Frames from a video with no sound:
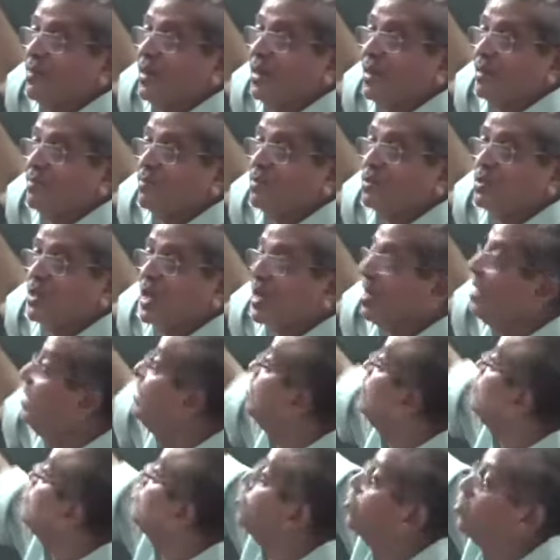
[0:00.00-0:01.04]
atoms are
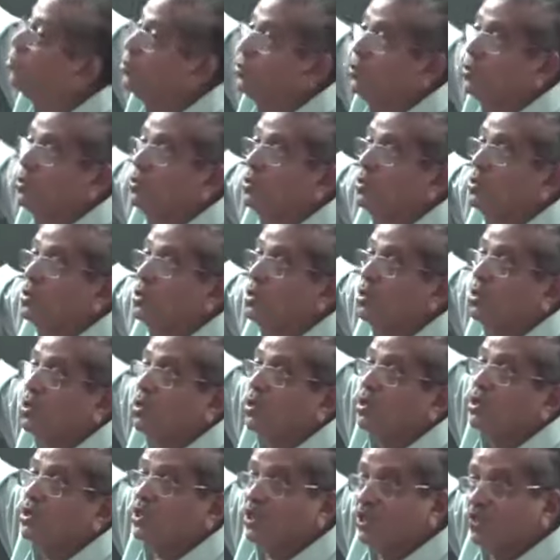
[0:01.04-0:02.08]
linked to
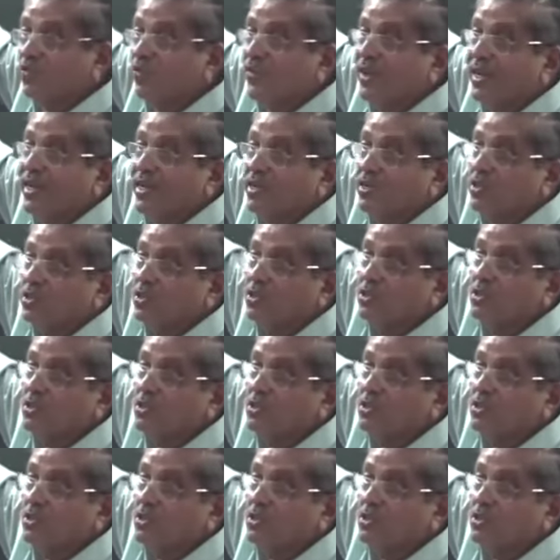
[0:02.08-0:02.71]
different